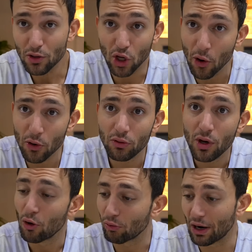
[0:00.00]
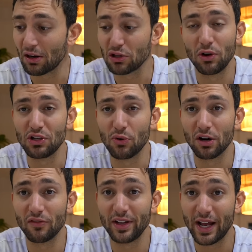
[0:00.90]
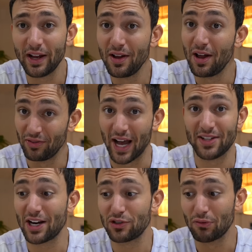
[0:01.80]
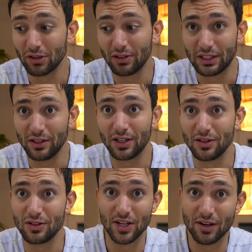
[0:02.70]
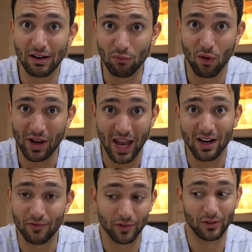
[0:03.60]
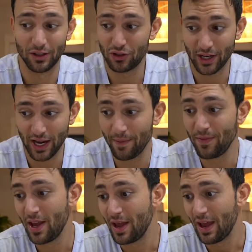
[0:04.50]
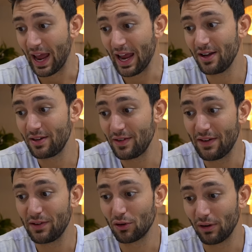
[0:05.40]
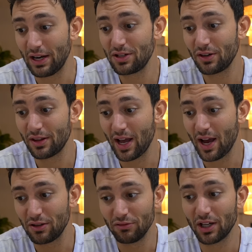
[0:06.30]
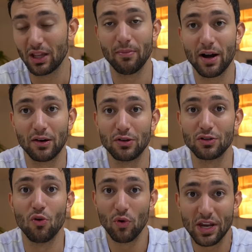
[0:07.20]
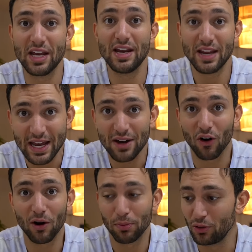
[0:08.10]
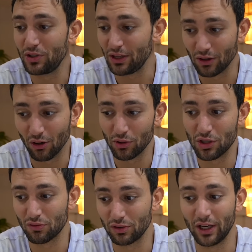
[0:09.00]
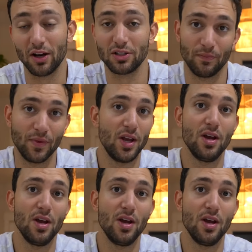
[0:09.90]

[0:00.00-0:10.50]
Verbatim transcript: Total, right around 2200 for the day. That's actually really good considering what we had for lunch today. And even crazier than that, you look at the macros, we did hit our protein goal, which is really awesome.